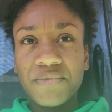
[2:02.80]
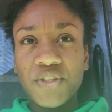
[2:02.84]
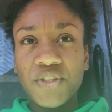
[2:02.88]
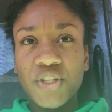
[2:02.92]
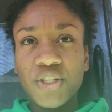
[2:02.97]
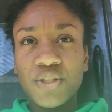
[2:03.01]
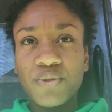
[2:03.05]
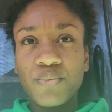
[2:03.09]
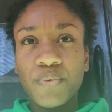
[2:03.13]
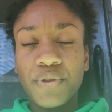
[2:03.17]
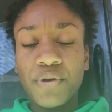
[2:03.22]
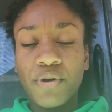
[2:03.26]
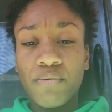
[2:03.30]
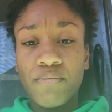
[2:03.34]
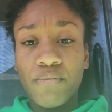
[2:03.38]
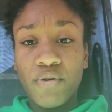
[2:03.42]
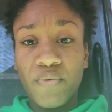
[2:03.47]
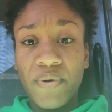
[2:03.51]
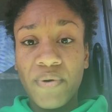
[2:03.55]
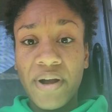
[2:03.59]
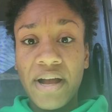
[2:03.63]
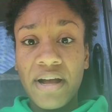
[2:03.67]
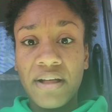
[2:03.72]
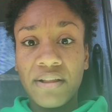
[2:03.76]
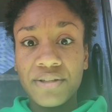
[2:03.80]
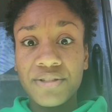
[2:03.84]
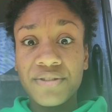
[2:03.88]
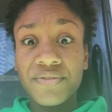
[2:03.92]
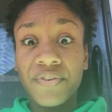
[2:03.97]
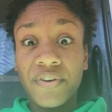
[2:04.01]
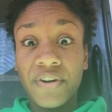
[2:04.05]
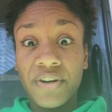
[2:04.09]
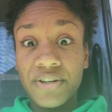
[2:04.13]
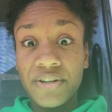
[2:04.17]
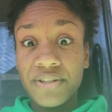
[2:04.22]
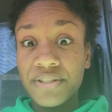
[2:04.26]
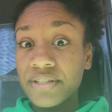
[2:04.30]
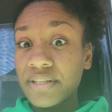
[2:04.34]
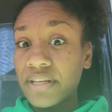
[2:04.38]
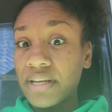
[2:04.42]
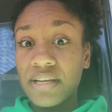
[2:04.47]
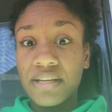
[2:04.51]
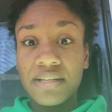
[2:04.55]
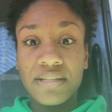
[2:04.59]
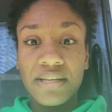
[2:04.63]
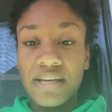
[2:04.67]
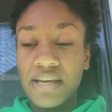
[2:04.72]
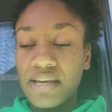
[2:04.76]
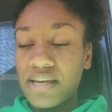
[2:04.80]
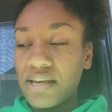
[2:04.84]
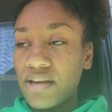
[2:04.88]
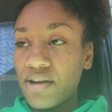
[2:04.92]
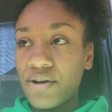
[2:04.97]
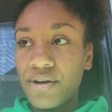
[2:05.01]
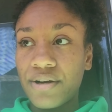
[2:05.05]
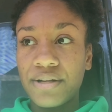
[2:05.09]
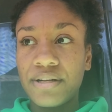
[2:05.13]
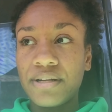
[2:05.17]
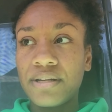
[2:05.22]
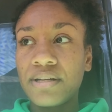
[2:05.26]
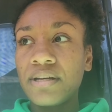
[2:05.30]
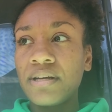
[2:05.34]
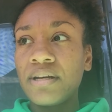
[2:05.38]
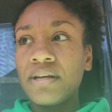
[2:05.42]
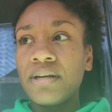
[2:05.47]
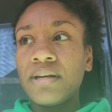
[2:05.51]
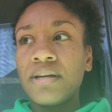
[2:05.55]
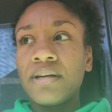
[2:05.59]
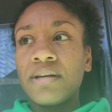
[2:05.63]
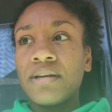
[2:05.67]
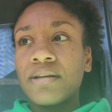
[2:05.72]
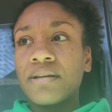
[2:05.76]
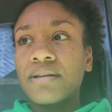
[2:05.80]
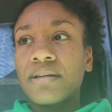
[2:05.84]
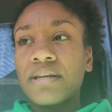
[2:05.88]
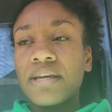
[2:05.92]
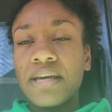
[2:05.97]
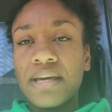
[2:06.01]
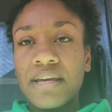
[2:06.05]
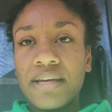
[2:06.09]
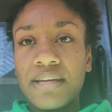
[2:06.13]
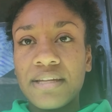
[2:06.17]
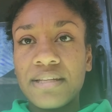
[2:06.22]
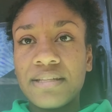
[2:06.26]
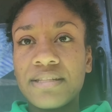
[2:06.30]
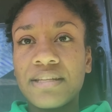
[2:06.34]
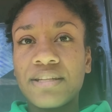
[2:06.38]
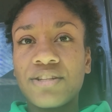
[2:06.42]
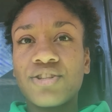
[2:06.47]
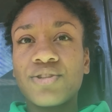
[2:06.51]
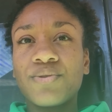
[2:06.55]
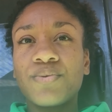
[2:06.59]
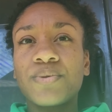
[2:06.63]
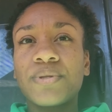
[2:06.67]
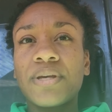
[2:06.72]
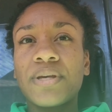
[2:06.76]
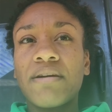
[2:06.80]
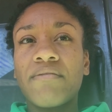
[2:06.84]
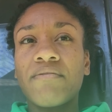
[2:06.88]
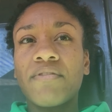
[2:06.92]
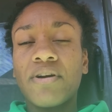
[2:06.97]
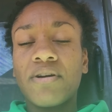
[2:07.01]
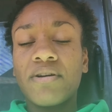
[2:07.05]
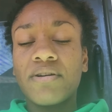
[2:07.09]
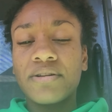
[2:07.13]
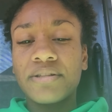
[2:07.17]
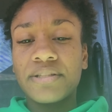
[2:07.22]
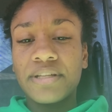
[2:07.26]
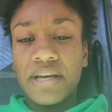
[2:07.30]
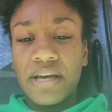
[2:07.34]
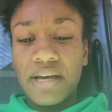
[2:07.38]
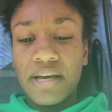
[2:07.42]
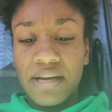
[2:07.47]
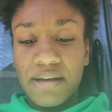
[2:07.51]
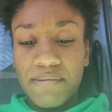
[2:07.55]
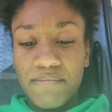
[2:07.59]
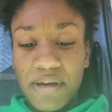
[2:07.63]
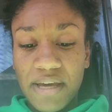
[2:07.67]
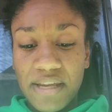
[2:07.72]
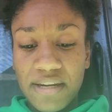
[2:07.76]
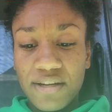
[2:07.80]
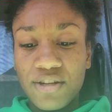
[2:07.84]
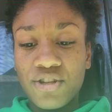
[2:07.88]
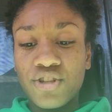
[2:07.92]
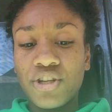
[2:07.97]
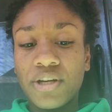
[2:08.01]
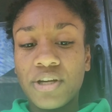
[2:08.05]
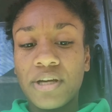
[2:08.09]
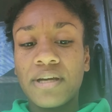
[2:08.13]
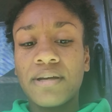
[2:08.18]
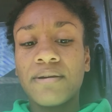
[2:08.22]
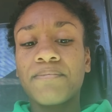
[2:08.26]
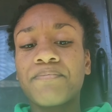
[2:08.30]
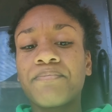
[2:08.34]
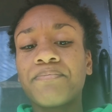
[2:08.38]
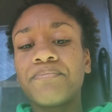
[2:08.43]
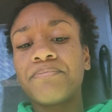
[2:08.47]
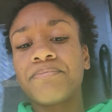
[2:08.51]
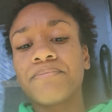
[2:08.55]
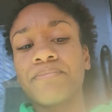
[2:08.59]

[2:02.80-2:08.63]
just with her morale as far as like taking on kids, and she was having a hard time managing,